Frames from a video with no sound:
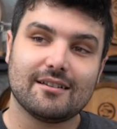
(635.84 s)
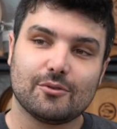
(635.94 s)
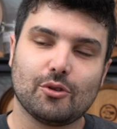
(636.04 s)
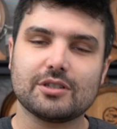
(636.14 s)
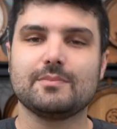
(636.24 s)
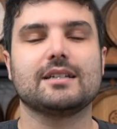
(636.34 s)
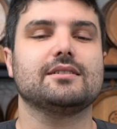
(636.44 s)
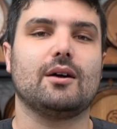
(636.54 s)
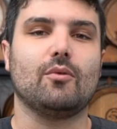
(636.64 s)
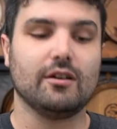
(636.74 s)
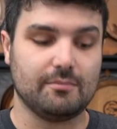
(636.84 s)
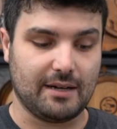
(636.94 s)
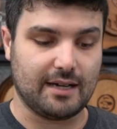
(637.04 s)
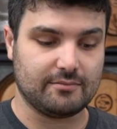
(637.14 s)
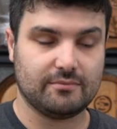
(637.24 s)
Not as much as I want,
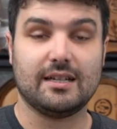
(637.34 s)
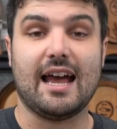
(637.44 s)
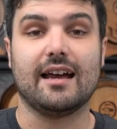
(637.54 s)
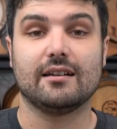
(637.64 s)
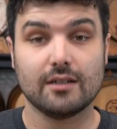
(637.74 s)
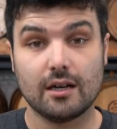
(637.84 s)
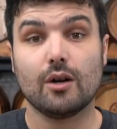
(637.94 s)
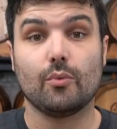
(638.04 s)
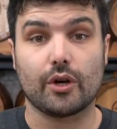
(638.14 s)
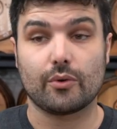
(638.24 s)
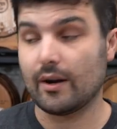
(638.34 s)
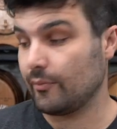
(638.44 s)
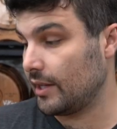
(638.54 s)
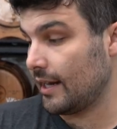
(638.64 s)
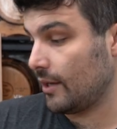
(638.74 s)
but we're going to
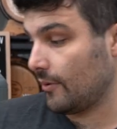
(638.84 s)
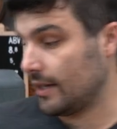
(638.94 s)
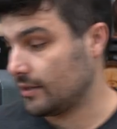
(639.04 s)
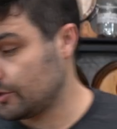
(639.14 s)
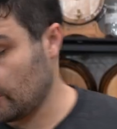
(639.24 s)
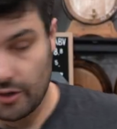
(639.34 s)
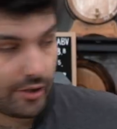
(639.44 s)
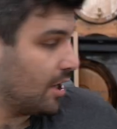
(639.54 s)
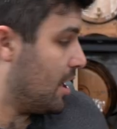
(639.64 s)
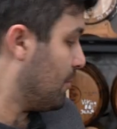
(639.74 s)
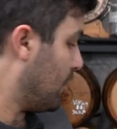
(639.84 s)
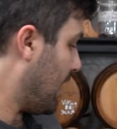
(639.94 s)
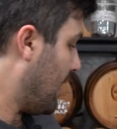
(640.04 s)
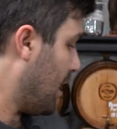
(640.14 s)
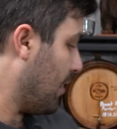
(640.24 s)
run with it anyway. So we've
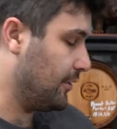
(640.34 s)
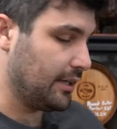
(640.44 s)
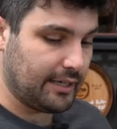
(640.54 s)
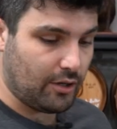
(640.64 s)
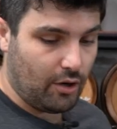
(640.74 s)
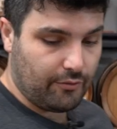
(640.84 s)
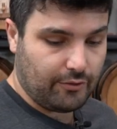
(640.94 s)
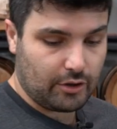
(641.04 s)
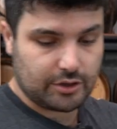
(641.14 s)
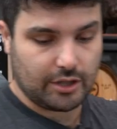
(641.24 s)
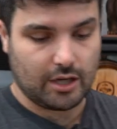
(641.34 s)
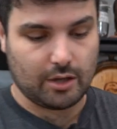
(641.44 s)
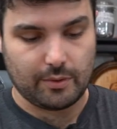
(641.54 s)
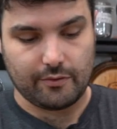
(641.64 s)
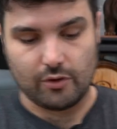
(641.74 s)
got our half a liter of
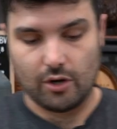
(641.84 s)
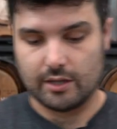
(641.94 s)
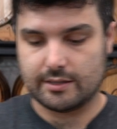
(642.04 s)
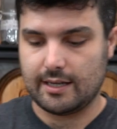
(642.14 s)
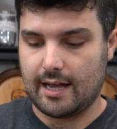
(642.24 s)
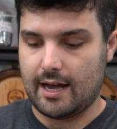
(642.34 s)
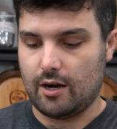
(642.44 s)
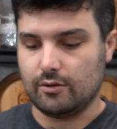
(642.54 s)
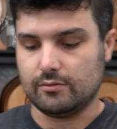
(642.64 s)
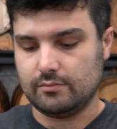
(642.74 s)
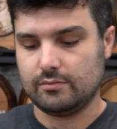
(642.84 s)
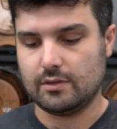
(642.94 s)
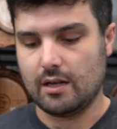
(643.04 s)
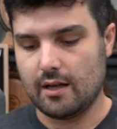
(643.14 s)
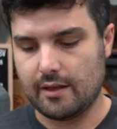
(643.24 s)
vodka. We've got our
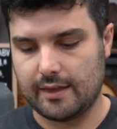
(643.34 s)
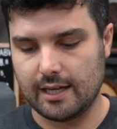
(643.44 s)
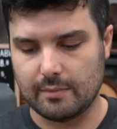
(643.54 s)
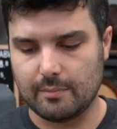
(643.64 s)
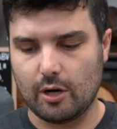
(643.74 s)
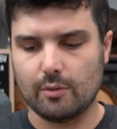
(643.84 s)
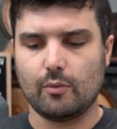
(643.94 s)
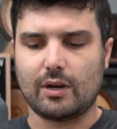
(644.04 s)
thingamabob.